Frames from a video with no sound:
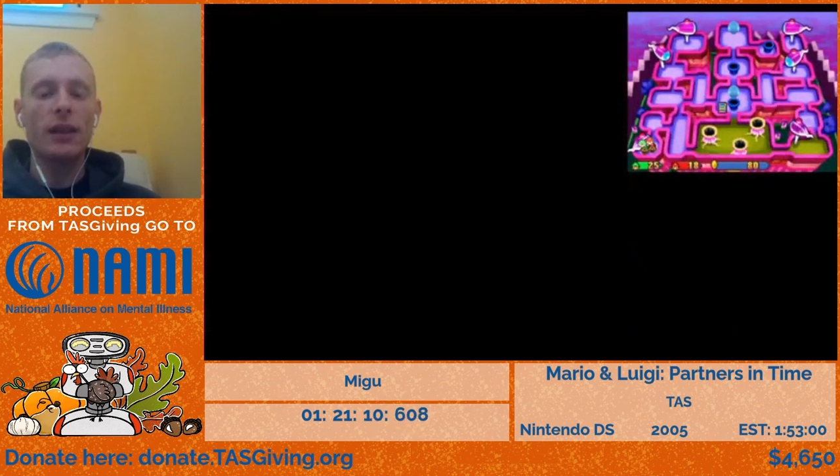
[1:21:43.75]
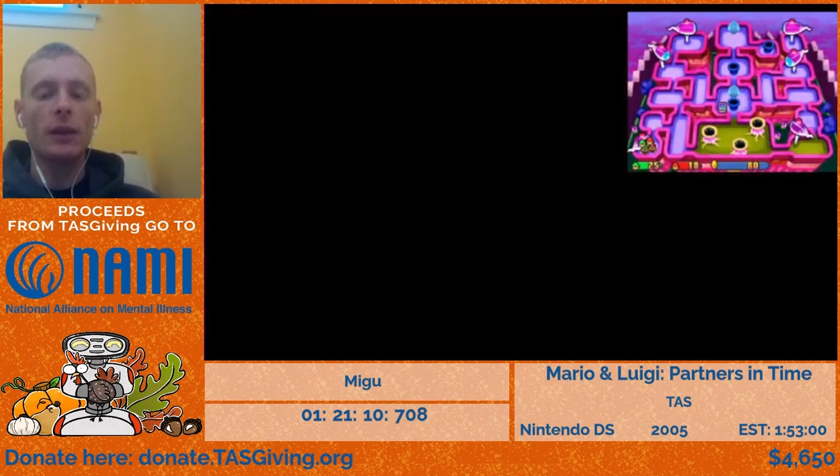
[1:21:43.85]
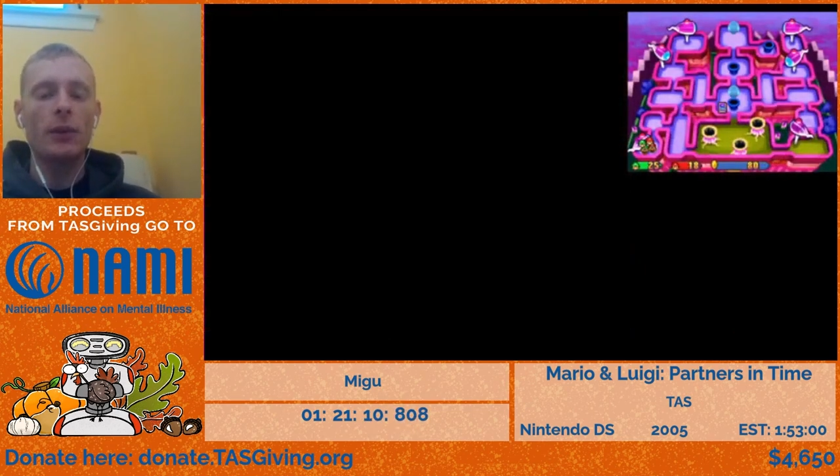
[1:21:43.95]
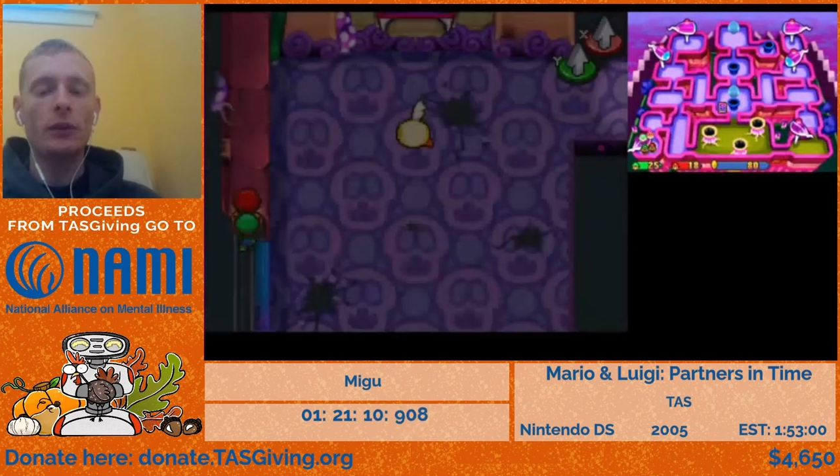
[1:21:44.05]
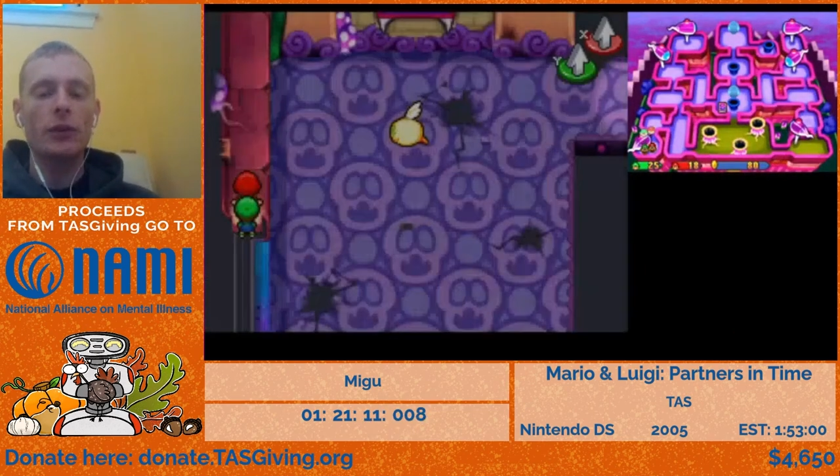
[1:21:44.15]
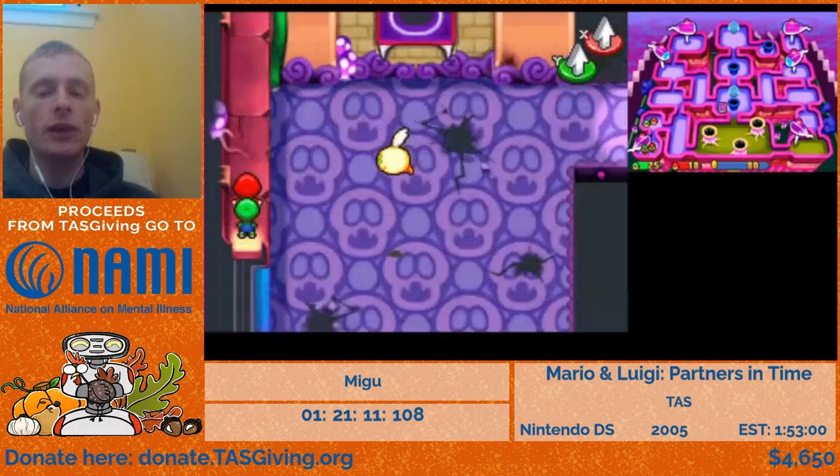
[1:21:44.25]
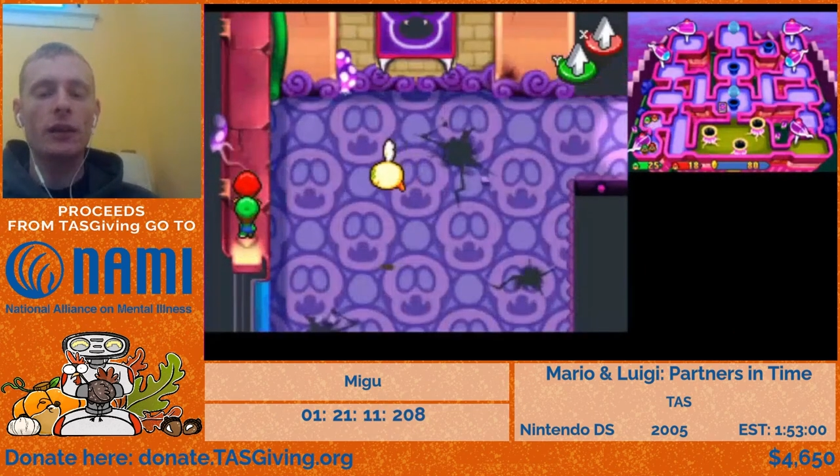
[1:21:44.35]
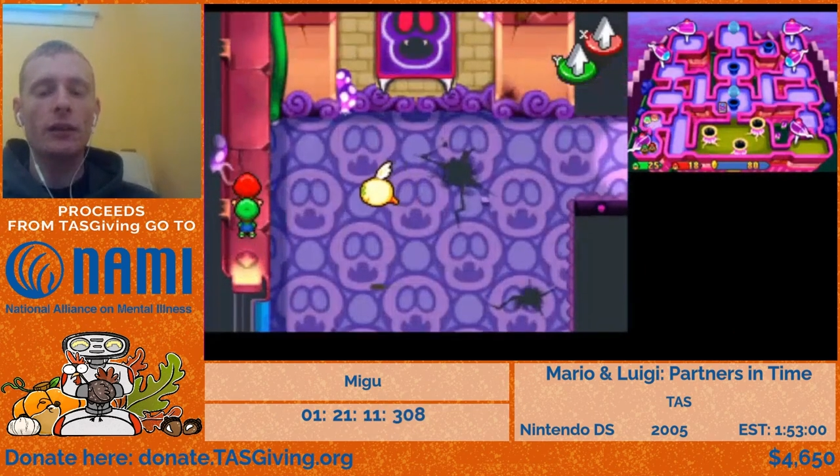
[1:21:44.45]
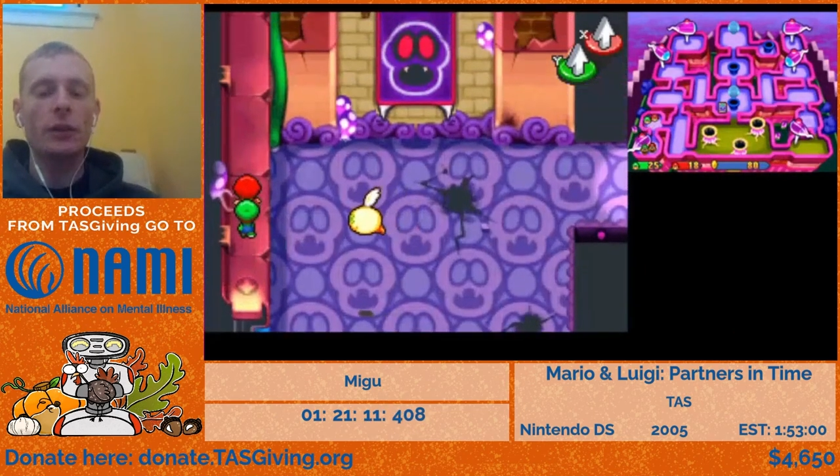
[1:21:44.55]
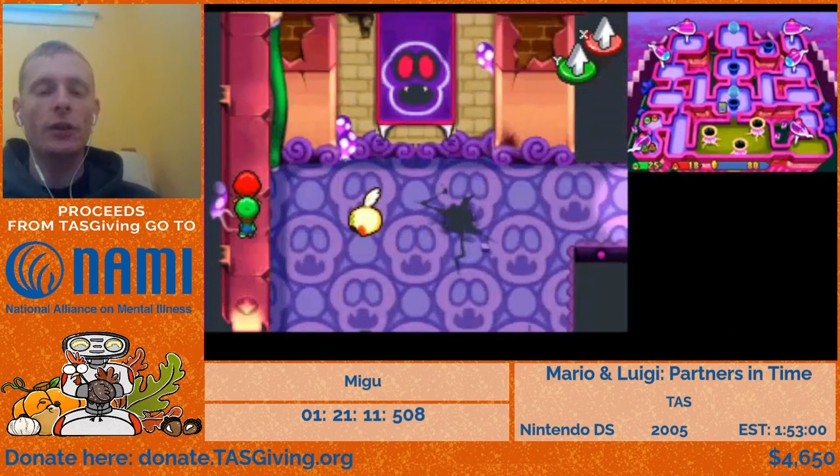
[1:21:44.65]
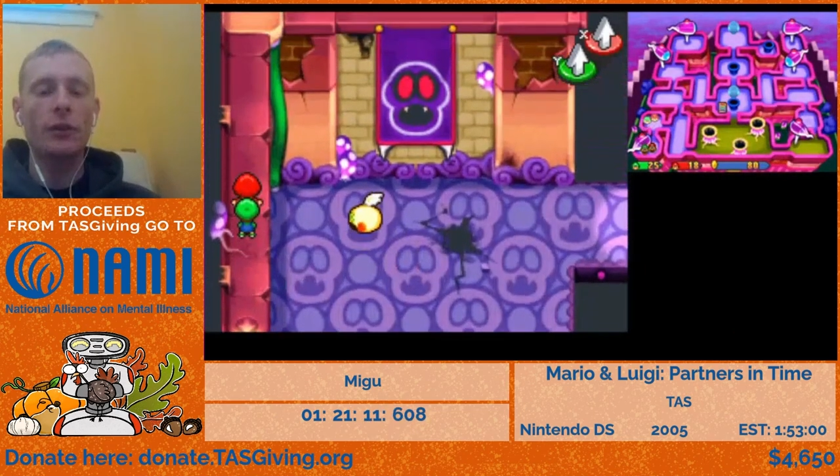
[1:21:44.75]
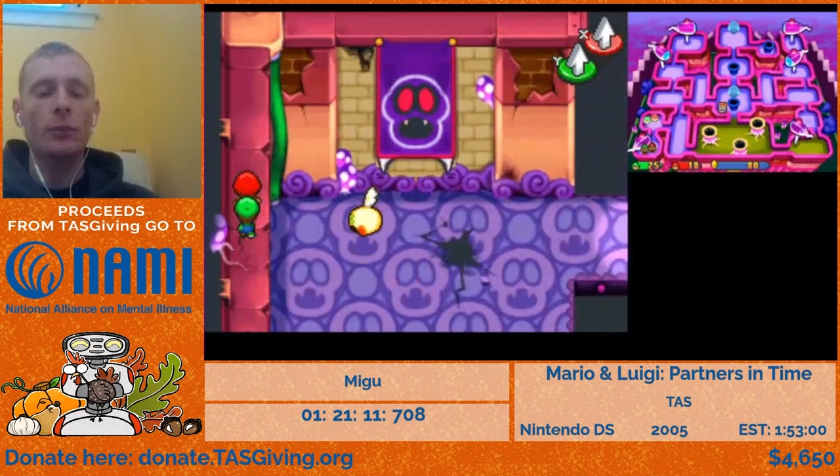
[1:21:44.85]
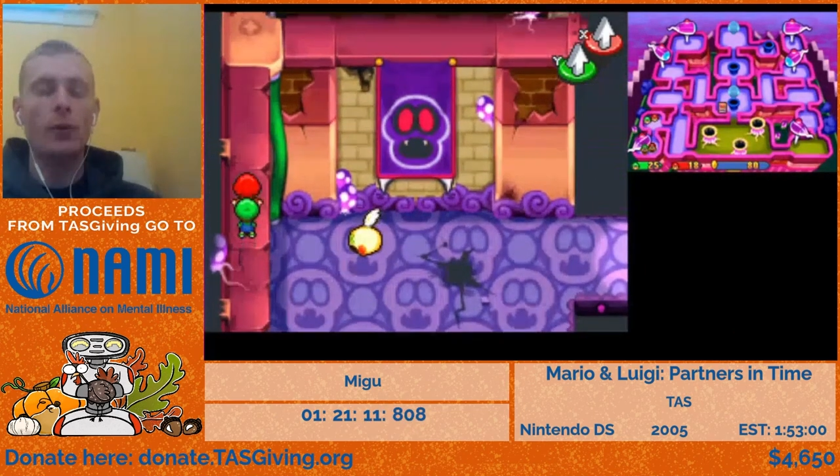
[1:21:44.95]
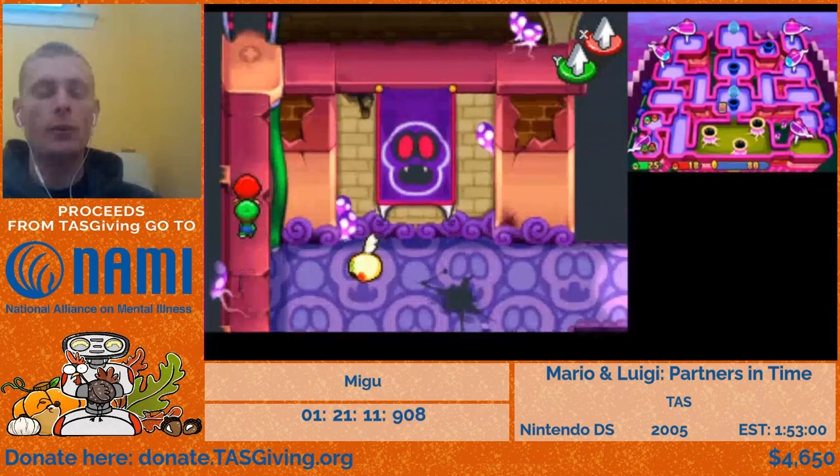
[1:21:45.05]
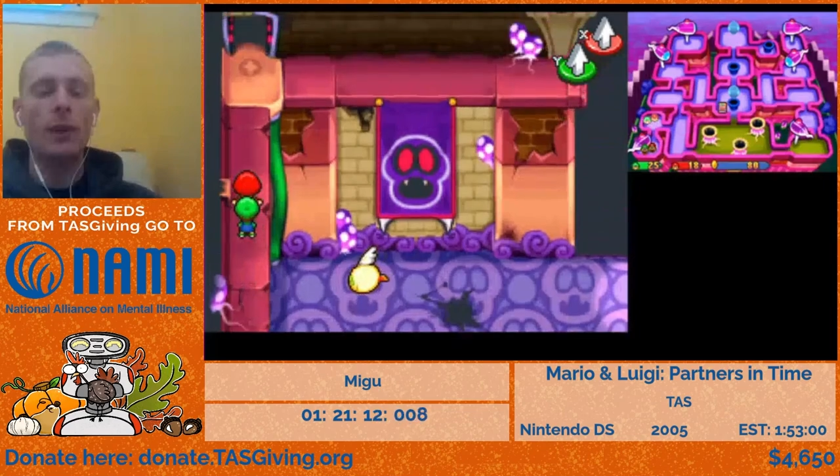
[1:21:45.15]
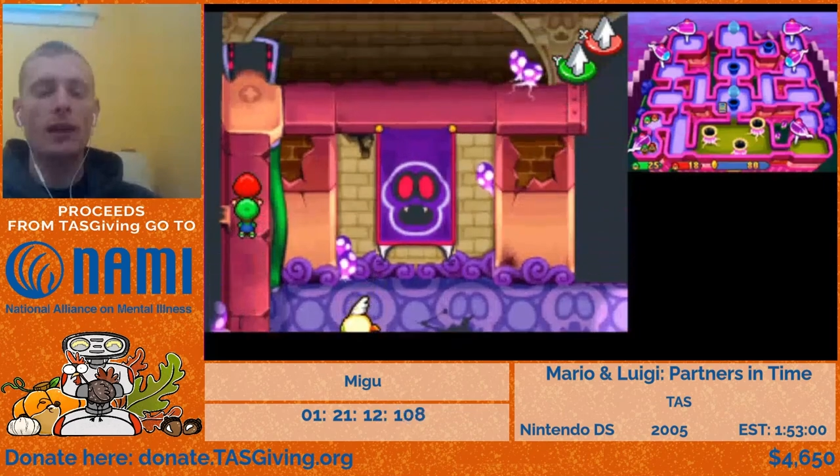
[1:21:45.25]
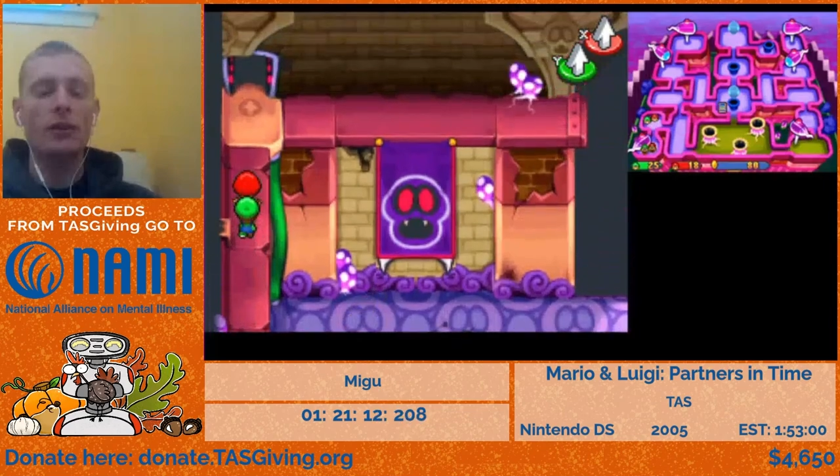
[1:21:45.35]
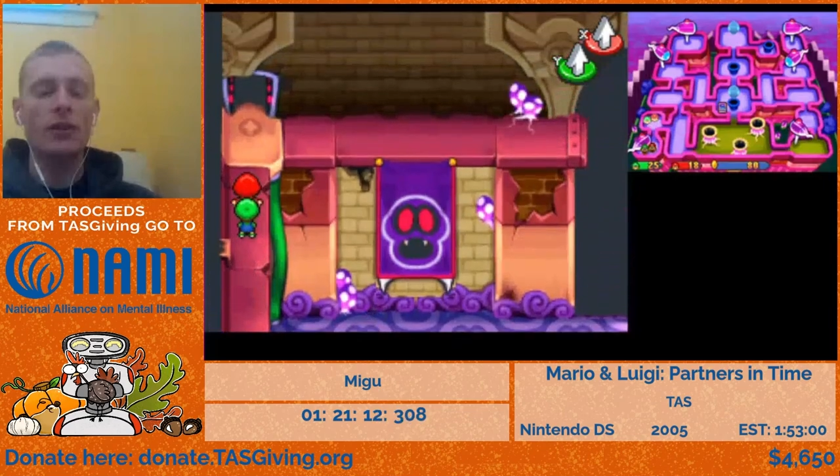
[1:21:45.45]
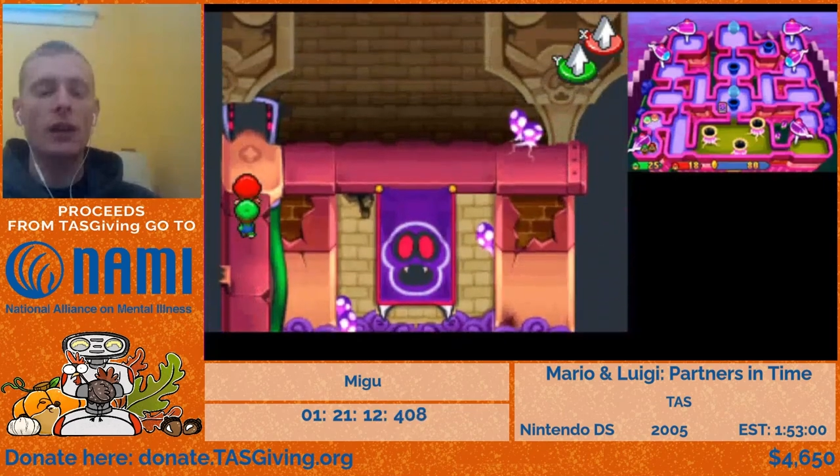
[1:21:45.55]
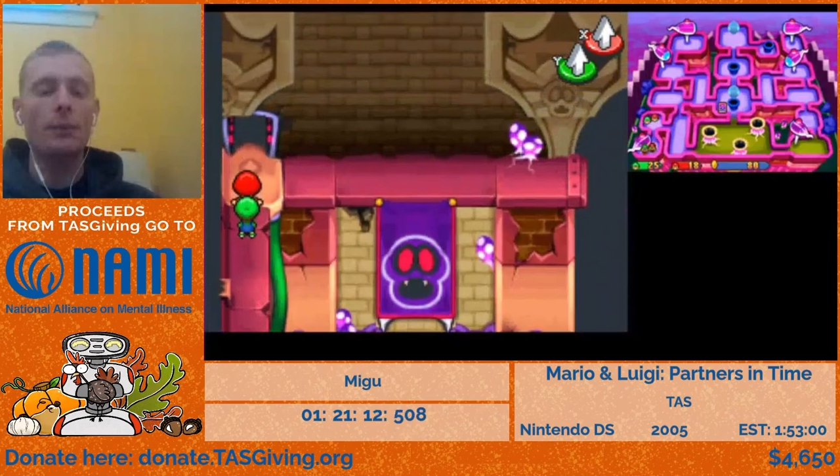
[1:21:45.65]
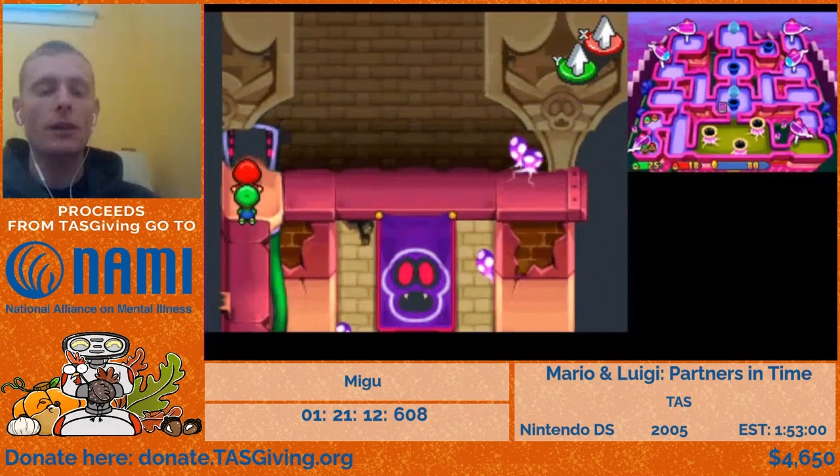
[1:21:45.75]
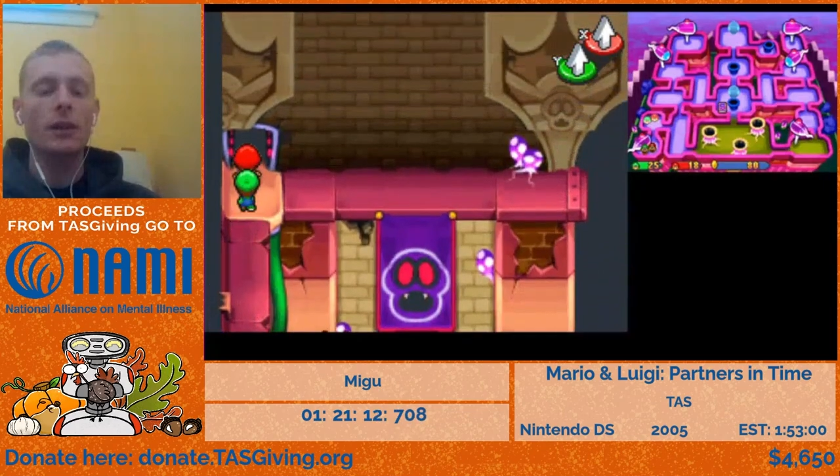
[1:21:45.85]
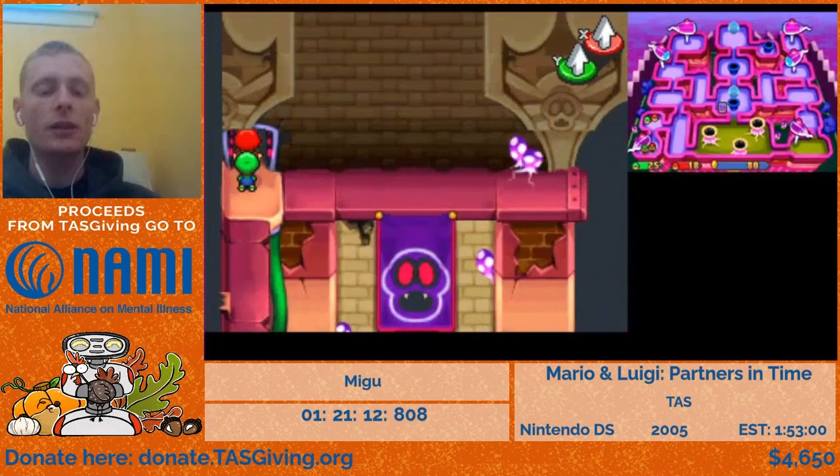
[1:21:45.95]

and we also got another 100 points pants drop.